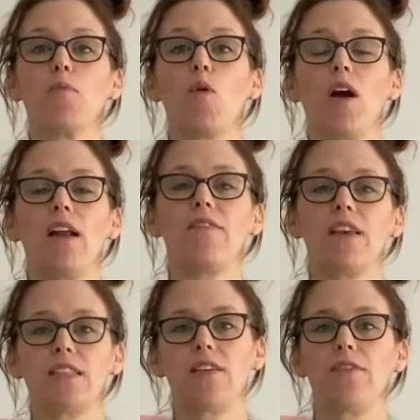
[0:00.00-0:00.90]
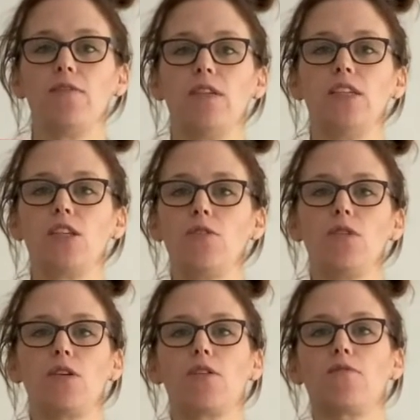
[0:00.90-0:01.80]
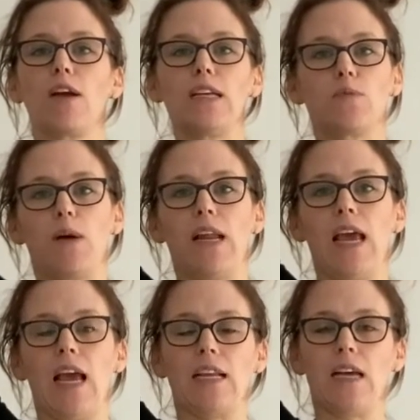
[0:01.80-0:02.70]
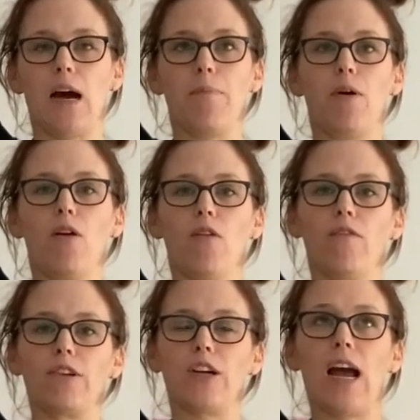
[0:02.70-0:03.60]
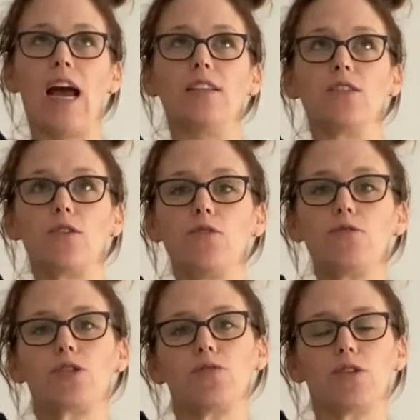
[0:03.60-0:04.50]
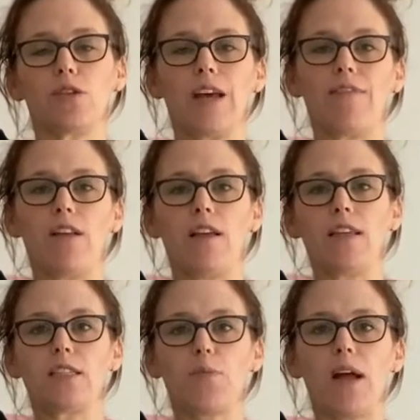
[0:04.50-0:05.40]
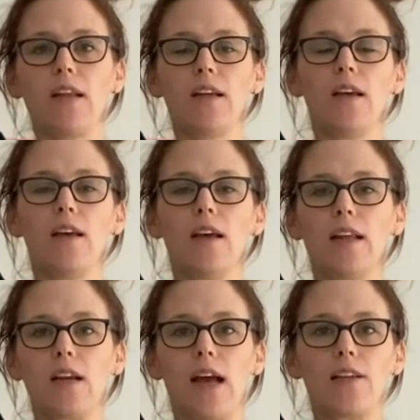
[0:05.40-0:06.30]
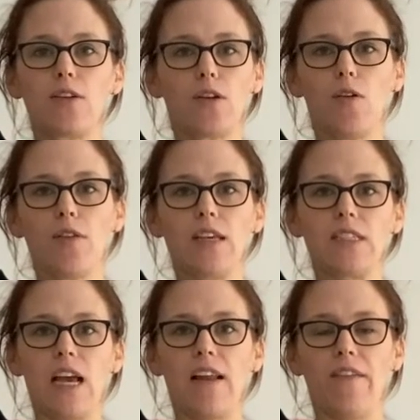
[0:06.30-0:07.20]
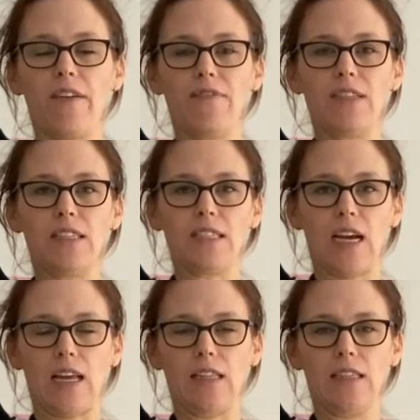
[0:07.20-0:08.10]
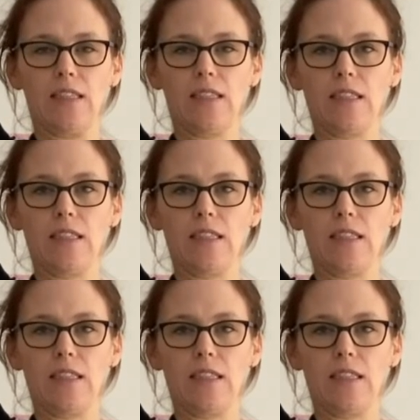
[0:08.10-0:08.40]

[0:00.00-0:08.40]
more out of this, if you need to, you can raise one hand up over your head. So you choose your level on this one. Again, you can hold this 10 to 15 seconds.